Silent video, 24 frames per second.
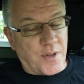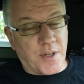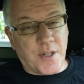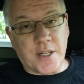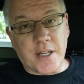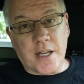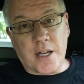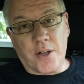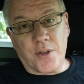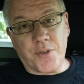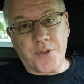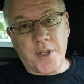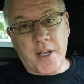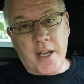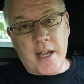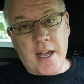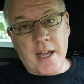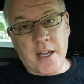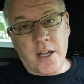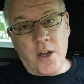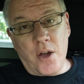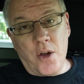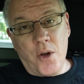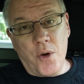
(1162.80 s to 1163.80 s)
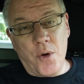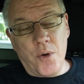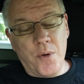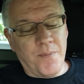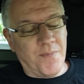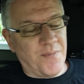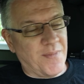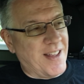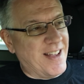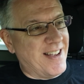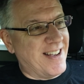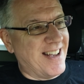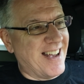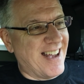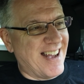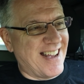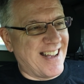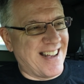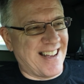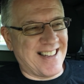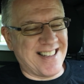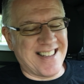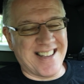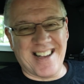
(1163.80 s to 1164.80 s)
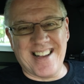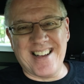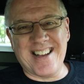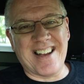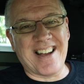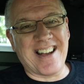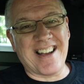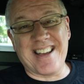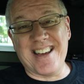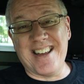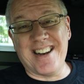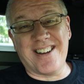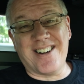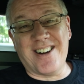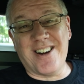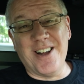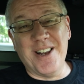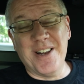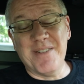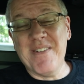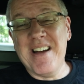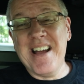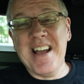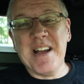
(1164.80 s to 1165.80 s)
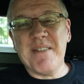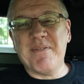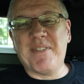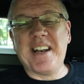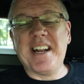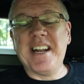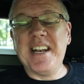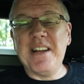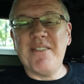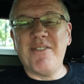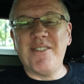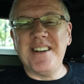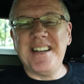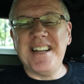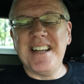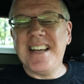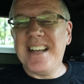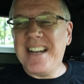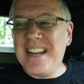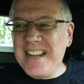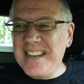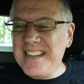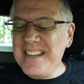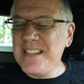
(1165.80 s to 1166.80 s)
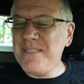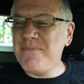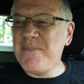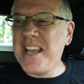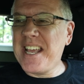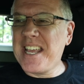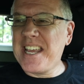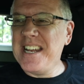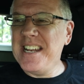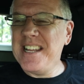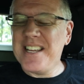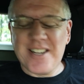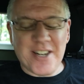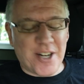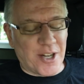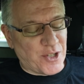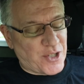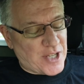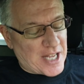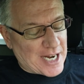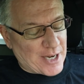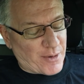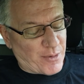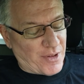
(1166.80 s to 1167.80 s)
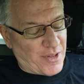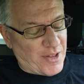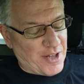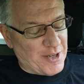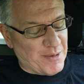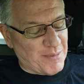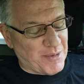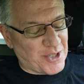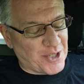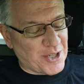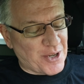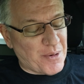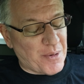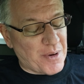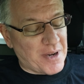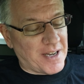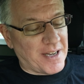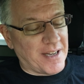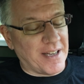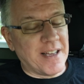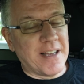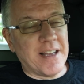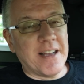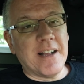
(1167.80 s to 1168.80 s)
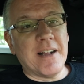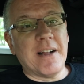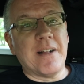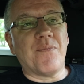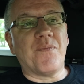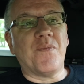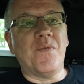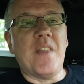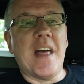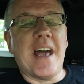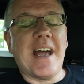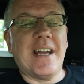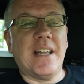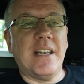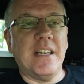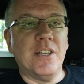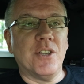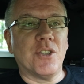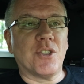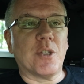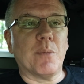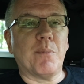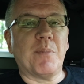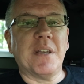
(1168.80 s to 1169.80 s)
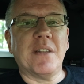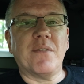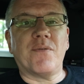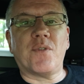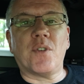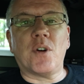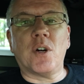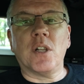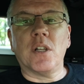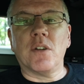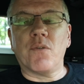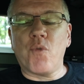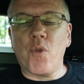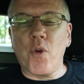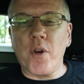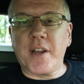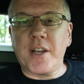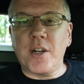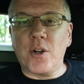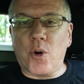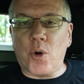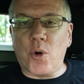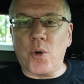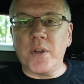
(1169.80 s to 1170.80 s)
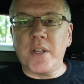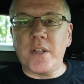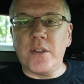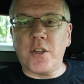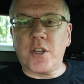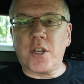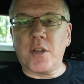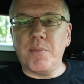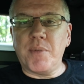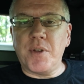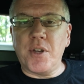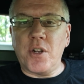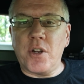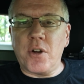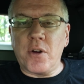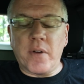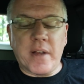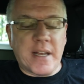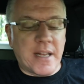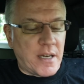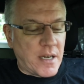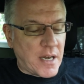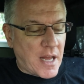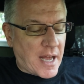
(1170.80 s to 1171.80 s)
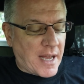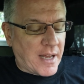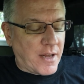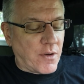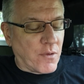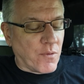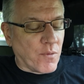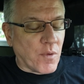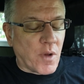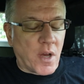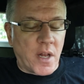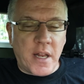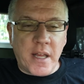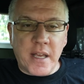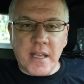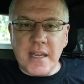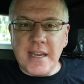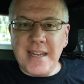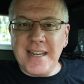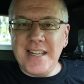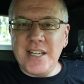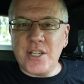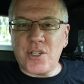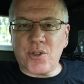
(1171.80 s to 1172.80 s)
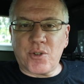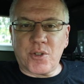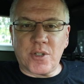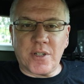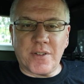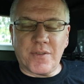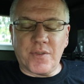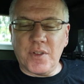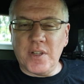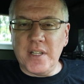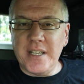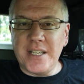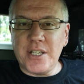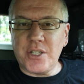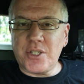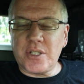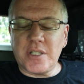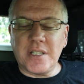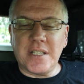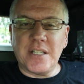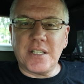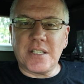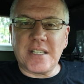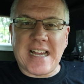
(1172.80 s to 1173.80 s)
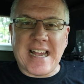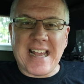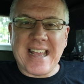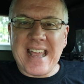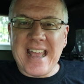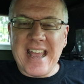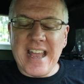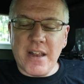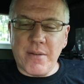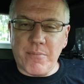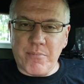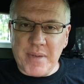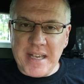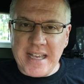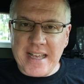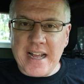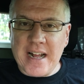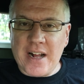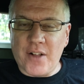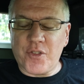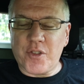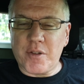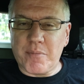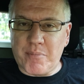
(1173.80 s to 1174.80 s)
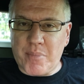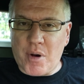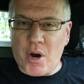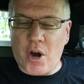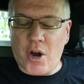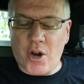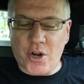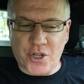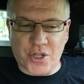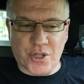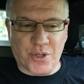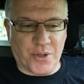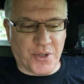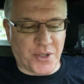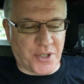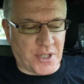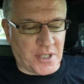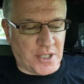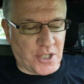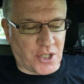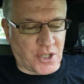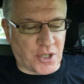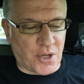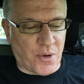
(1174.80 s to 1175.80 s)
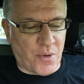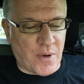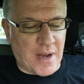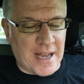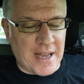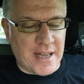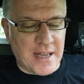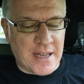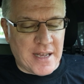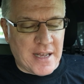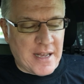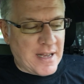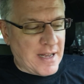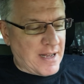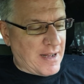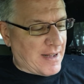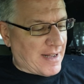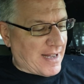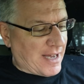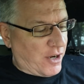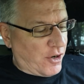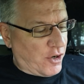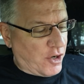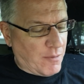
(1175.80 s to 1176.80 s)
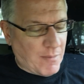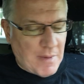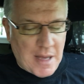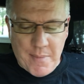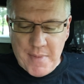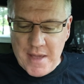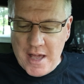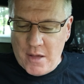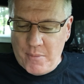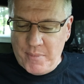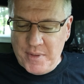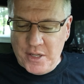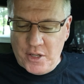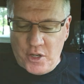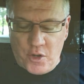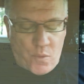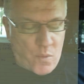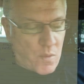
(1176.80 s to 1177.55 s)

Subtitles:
the Delta Echo. Gotta call him, but I never did. I didn't make any contact with him. So that is the pitfall of working only the computer and not running any sort of list is I can't pick out the partials. And so I don't know, maybe I'll build a